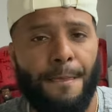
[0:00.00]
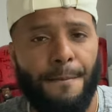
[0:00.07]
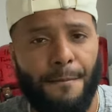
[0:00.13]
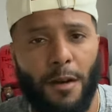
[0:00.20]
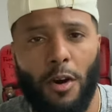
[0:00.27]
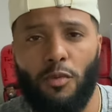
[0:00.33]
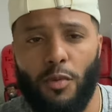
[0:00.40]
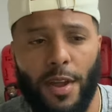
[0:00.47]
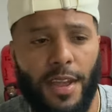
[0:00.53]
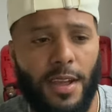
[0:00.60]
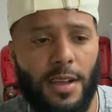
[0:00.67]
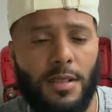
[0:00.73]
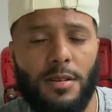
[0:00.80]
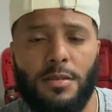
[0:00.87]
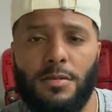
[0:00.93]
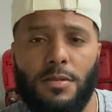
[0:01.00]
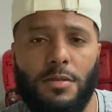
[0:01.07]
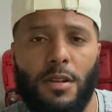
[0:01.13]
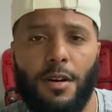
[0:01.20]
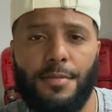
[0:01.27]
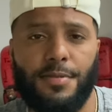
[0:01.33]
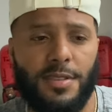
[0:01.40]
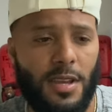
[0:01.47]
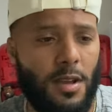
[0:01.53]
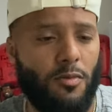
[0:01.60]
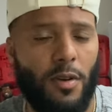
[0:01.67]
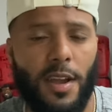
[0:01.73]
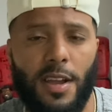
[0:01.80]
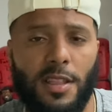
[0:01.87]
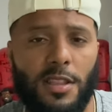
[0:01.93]
on regular, you know what I'm saying,
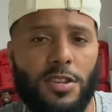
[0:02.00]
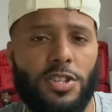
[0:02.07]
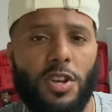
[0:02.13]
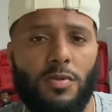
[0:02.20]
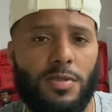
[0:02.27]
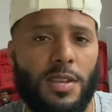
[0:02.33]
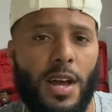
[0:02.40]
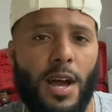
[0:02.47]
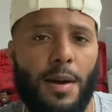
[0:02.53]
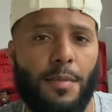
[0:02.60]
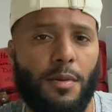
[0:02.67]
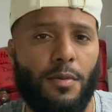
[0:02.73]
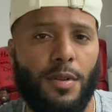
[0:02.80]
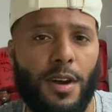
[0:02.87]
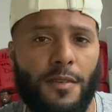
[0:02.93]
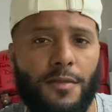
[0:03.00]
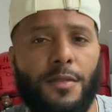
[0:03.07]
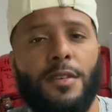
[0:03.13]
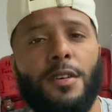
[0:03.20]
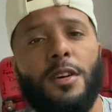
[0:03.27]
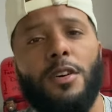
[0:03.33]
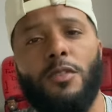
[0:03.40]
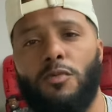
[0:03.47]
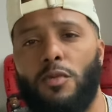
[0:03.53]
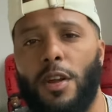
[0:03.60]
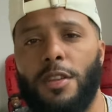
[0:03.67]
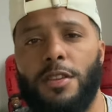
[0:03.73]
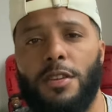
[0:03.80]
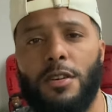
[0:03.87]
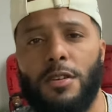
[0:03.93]
regular showtime or whatever,
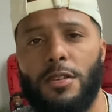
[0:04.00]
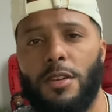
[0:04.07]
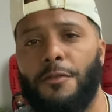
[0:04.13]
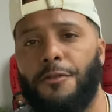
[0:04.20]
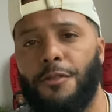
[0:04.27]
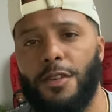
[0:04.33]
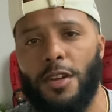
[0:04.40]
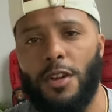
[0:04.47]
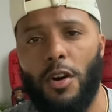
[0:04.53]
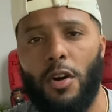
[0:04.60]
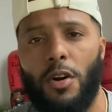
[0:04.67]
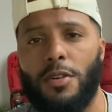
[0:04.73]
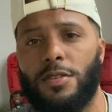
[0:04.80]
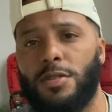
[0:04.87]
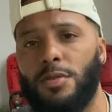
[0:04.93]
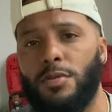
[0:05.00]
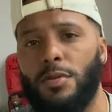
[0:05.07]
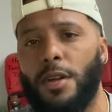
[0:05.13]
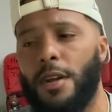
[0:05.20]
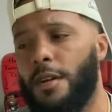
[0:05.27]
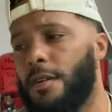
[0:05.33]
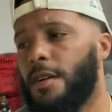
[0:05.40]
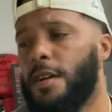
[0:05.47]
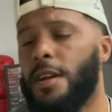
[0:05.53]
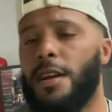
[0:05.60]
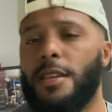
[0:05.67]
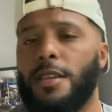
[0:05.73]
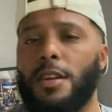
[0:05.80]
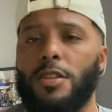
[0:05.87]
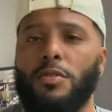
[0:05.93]
run your, your free cards through there,
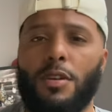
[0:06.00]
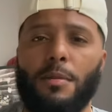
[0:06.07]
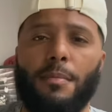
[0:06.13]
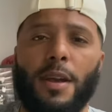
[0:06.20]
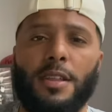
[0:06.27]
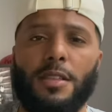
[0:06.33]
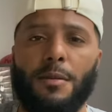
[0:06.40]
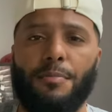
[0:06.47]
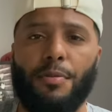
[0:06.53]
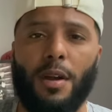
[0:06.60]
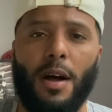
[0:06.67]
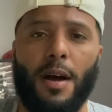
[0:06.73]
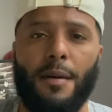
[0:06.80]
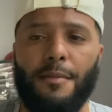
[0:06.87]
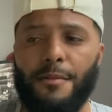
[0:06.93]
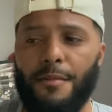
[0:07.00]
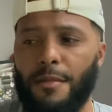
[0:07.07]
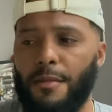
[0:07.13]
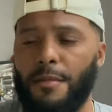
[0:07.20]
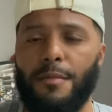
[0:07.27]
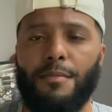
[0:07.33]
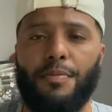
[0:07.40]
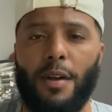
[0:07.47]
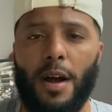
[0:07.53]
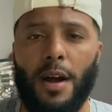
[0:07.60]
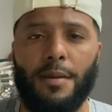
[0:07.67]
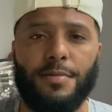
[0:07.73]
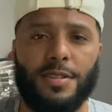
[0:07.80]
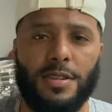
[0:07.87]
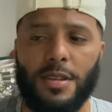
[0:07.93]
and then you can make the prime prime
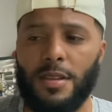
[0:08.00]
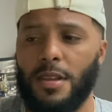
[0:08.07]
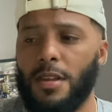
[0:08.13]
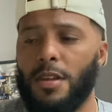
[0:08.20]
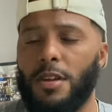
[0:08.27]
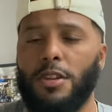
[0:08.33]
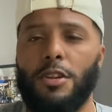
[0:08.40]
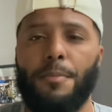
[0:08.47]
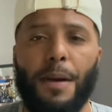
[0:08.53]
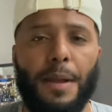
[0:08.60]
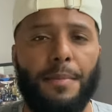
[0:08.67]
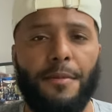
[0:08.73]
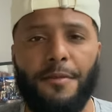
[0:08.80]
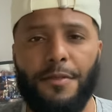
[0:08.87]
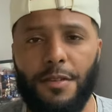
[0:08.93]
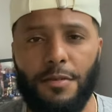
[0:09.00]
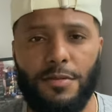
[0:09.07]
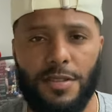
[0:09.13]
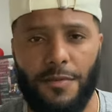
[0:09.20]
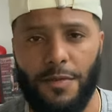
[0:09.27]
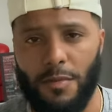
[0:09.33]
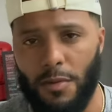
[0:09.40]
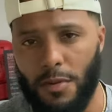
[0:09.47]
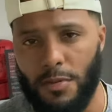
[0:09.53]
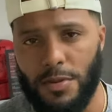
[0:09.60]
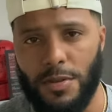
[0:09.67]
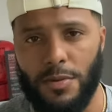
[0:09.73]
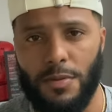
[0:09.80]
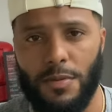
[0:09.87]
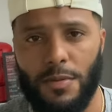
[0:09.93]
shit your pay-per-views if you want
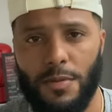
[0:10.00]
to.